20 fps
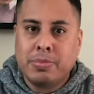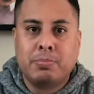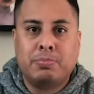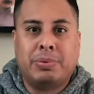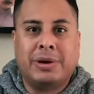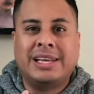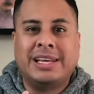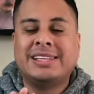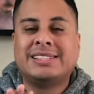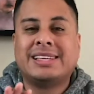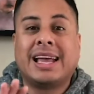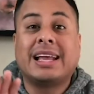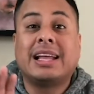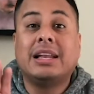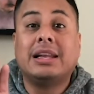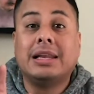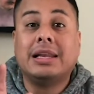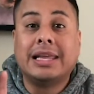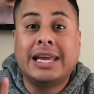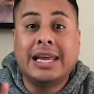But he's like,
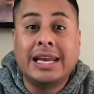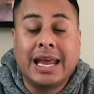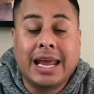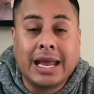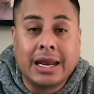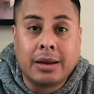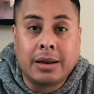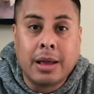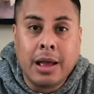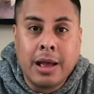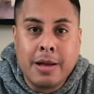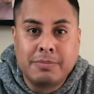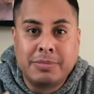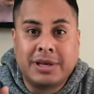lean in,